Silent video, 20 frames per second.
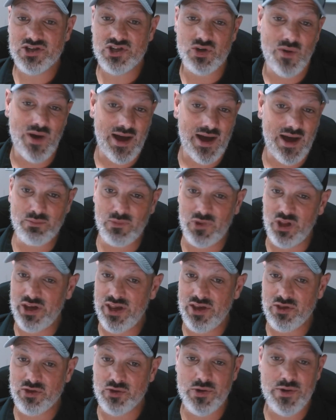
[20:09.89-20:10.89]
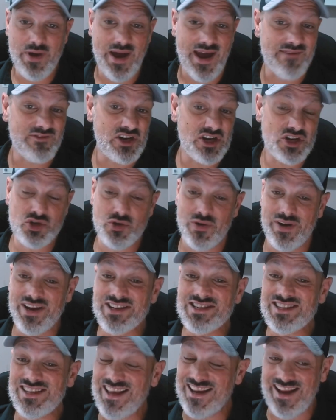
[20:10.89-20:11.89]
So I'm looking through having to
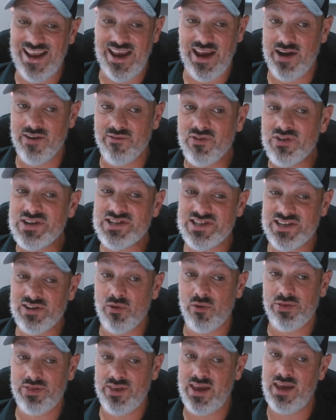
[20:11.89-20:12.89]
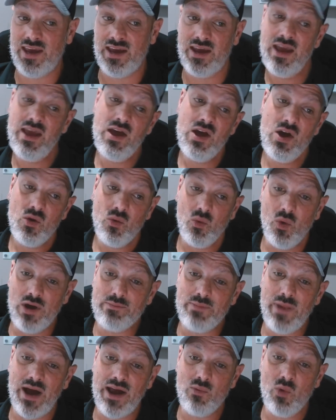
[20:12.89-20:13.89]
translate every single thing
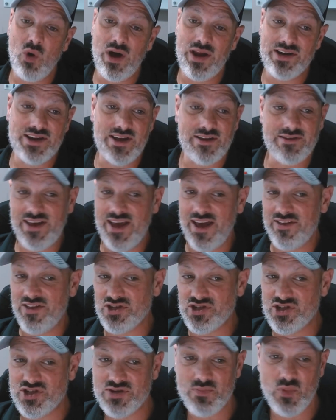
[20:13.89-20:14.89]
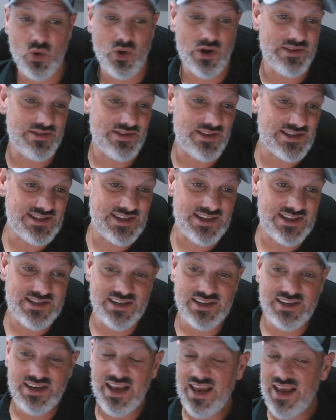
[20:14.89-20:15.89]
one by one and go, yeah, this is important, this
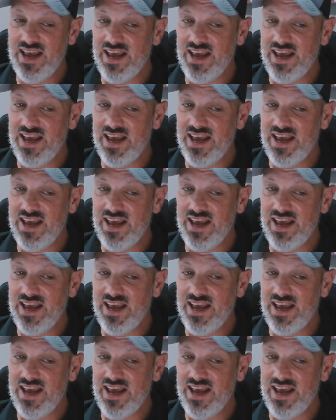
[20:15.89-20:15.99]
isn't.